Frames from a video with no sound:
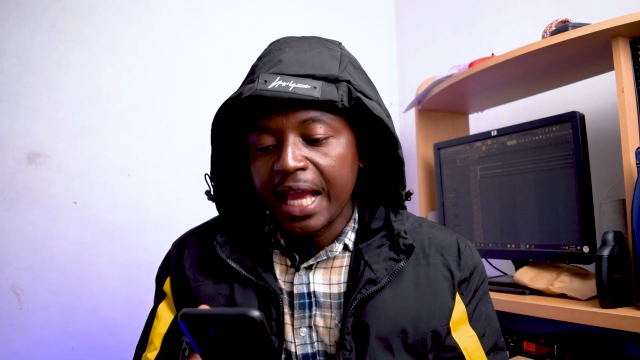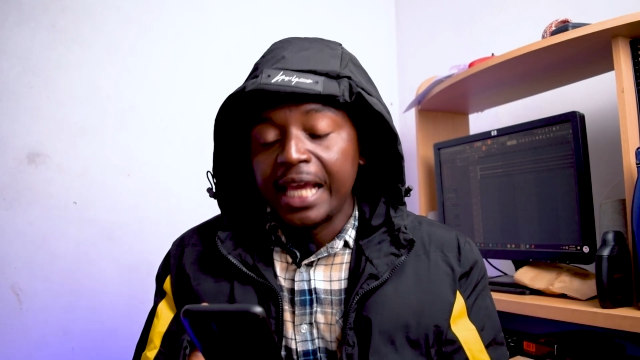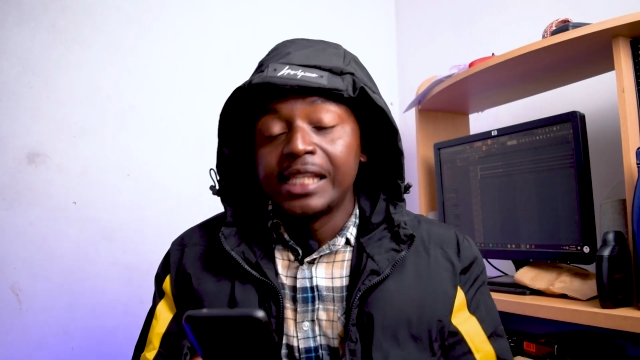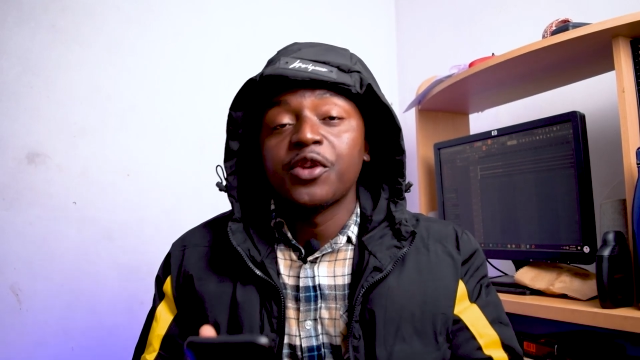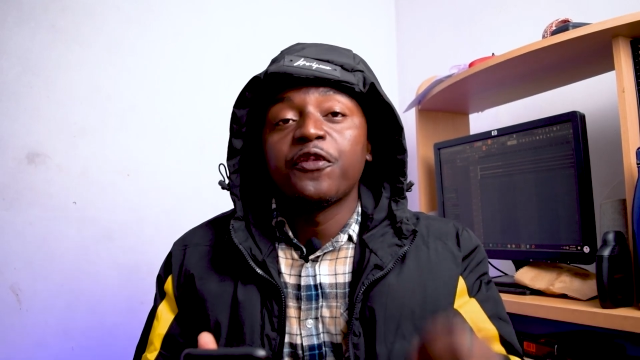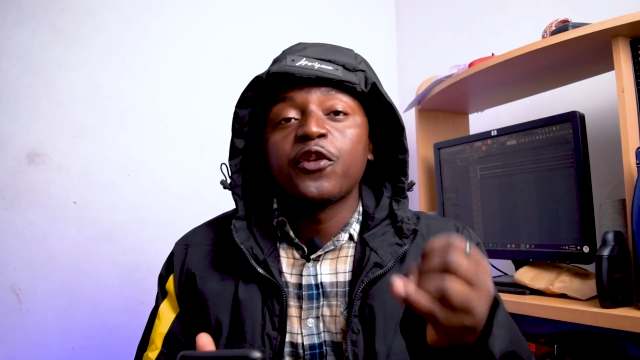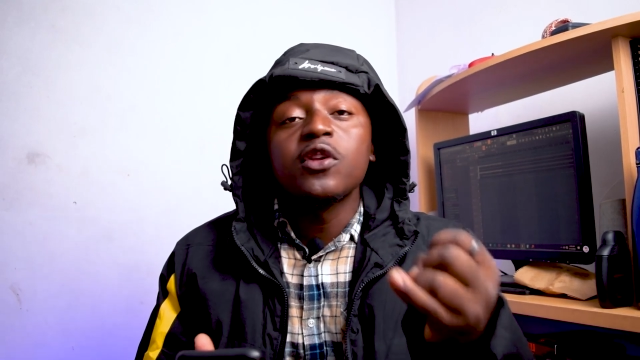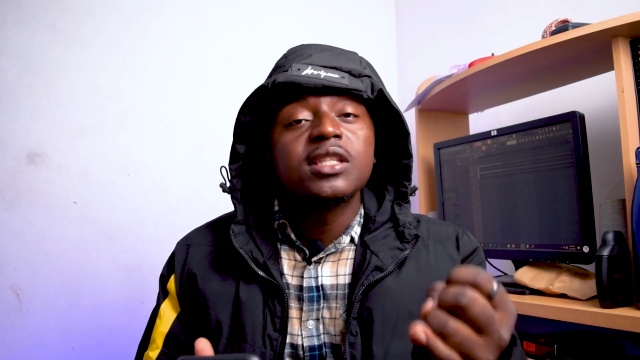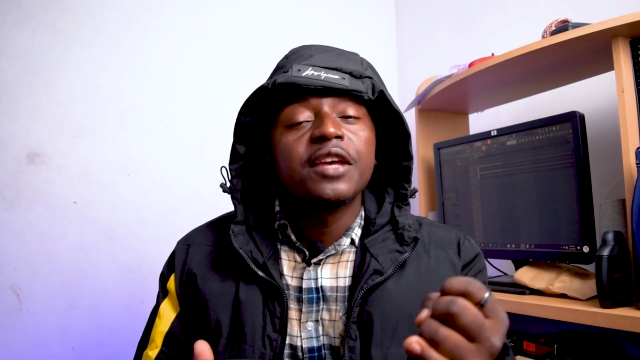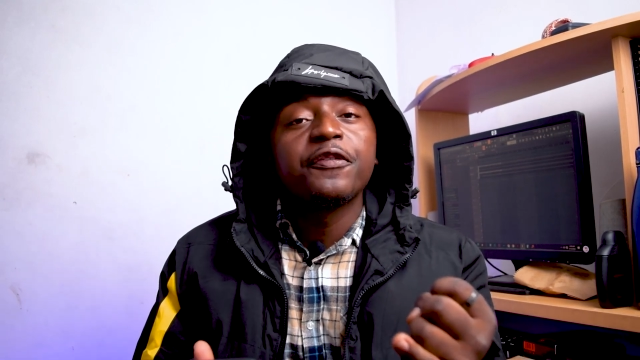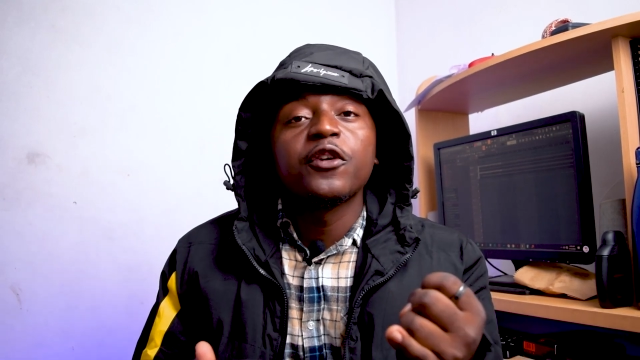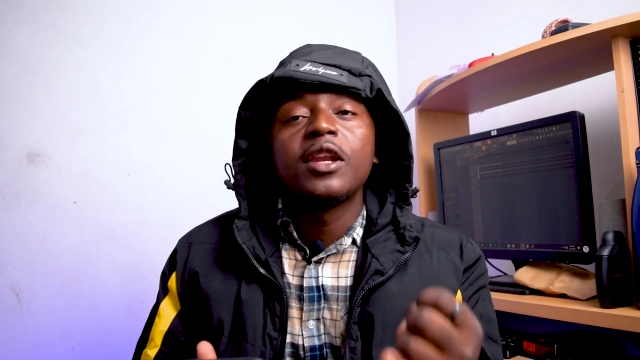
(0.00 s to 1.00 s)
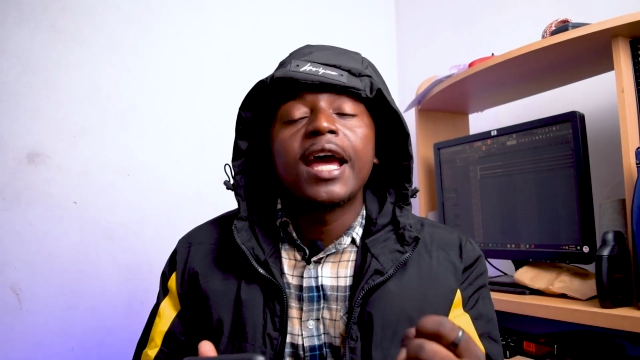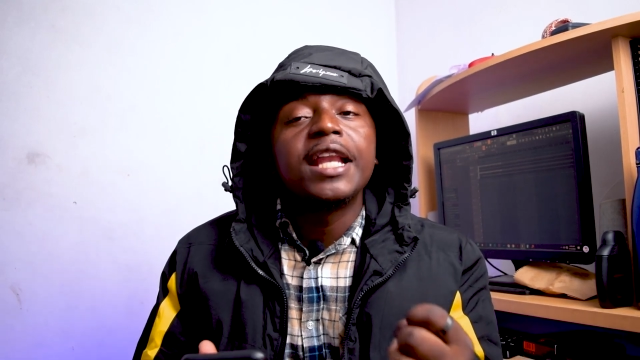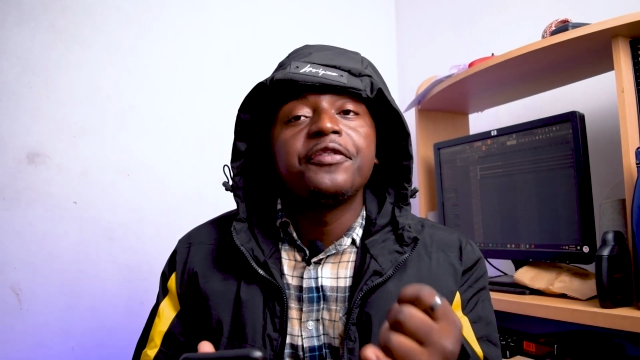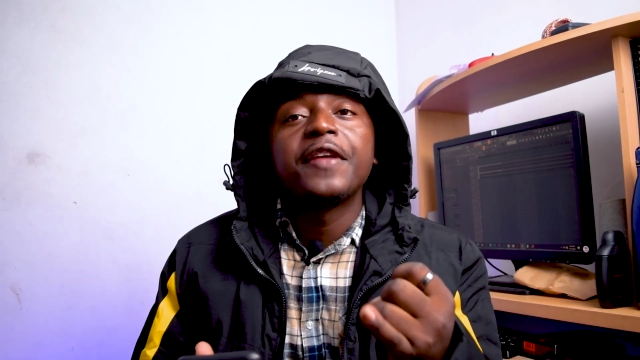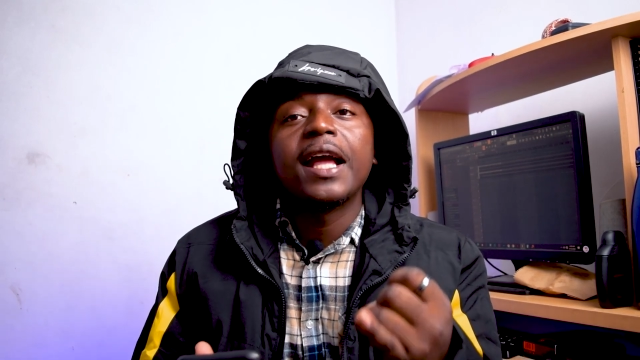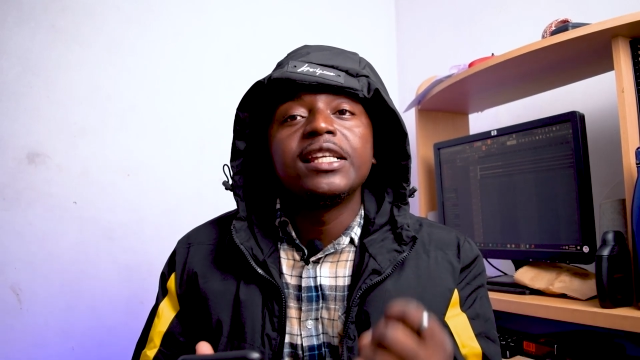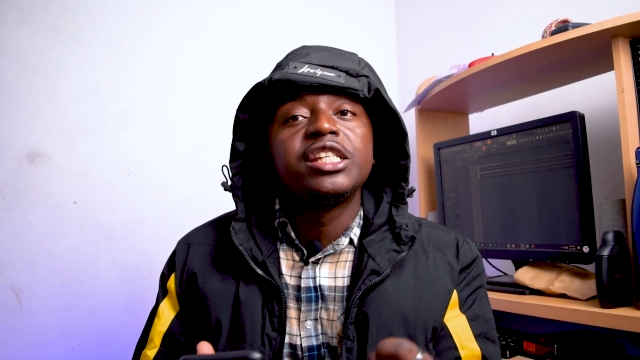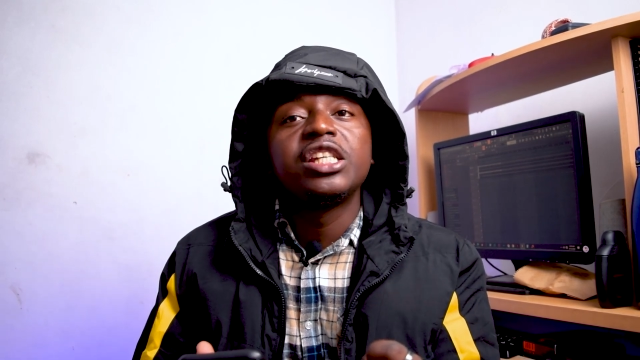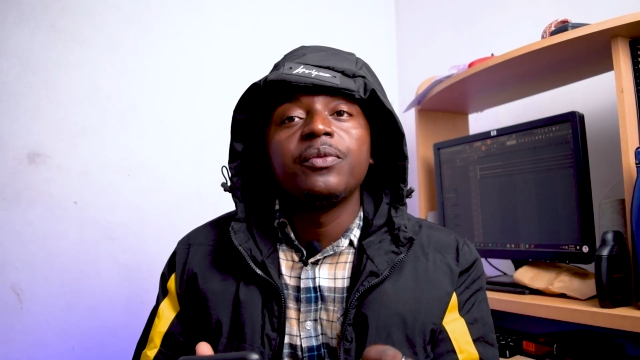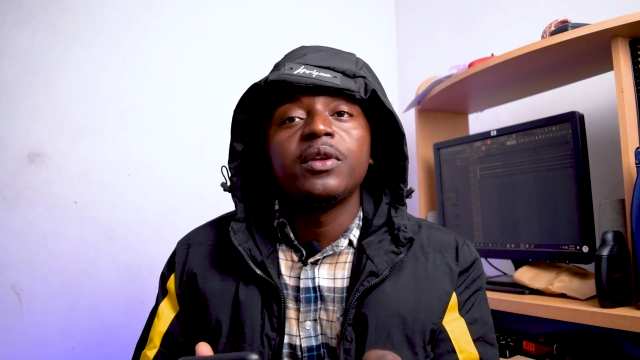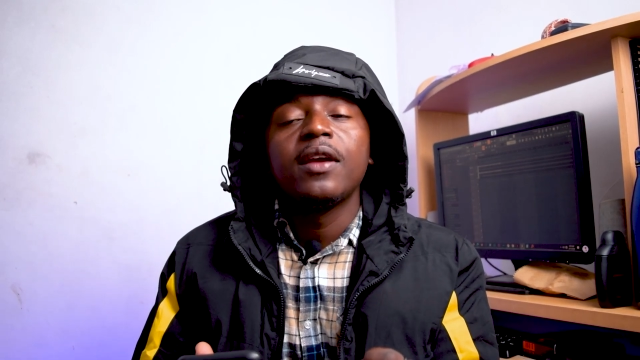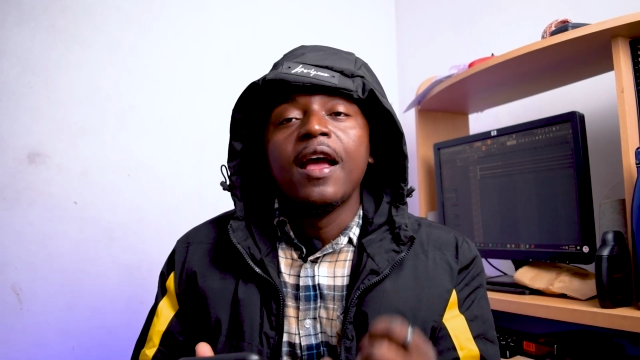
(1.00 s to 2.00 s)
fiance fiona di fiadi
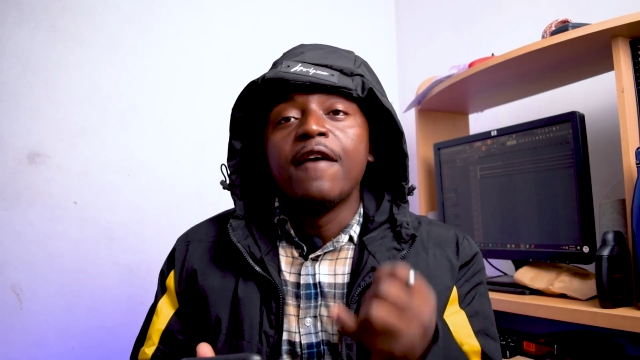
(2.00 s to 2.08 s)
shibi.